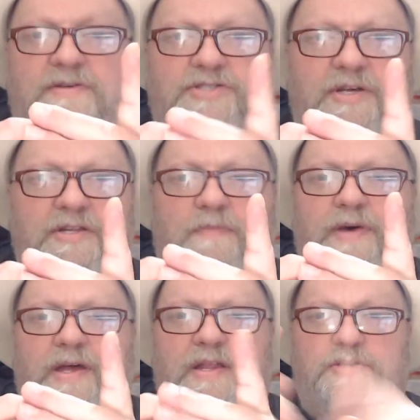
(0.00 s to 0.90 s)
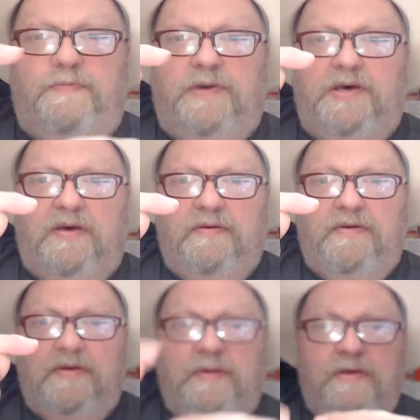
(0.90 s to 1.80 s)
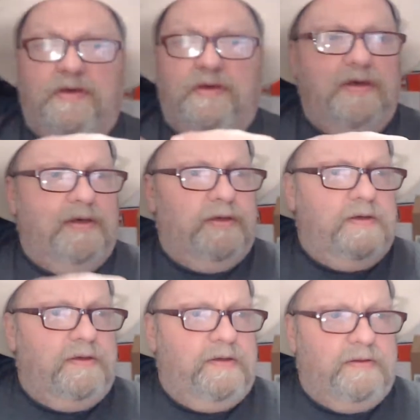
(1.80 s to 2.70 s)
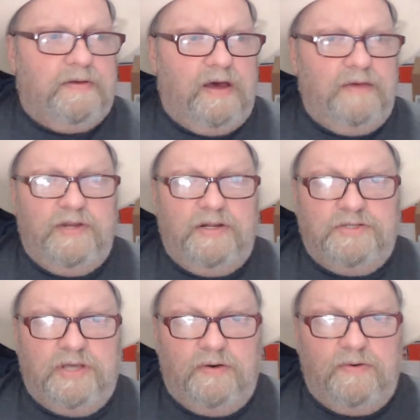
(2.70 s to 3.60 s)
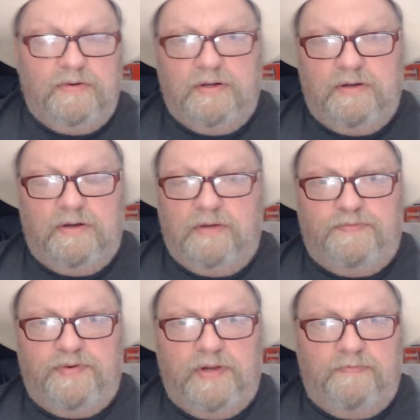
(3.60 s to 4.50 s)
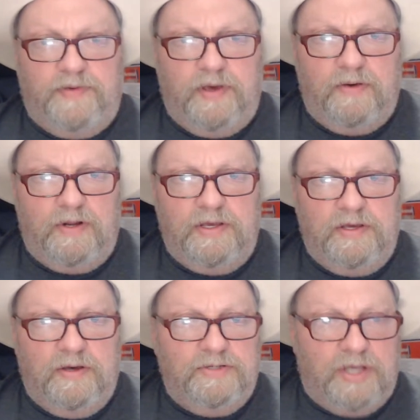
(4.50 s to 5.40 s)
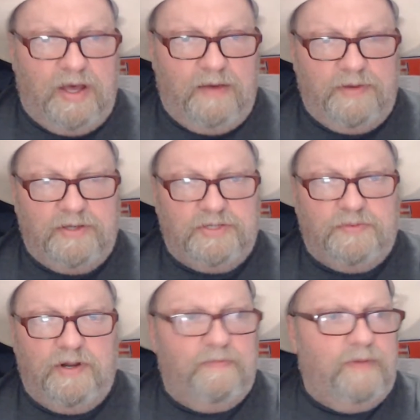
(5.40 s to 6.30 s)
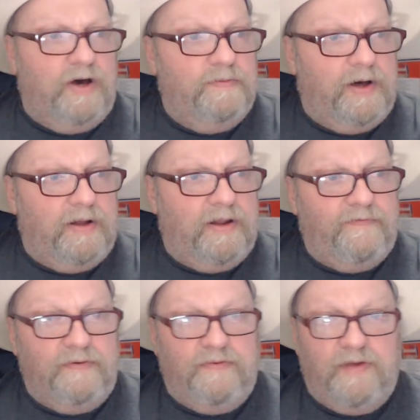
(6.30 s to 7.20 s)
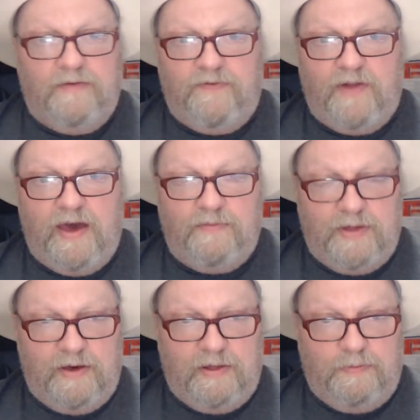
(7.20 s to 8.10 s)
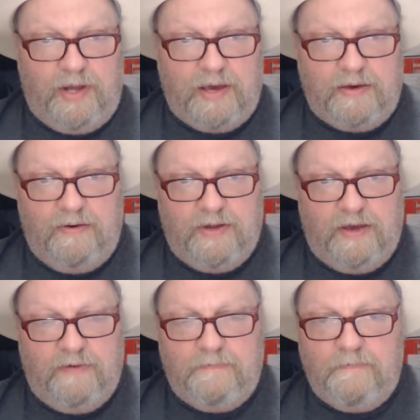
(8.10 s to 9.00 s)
It's only about this big. Came in a deal. I purely use that because when I'm mobile, I have the rig flat without the bracket on it.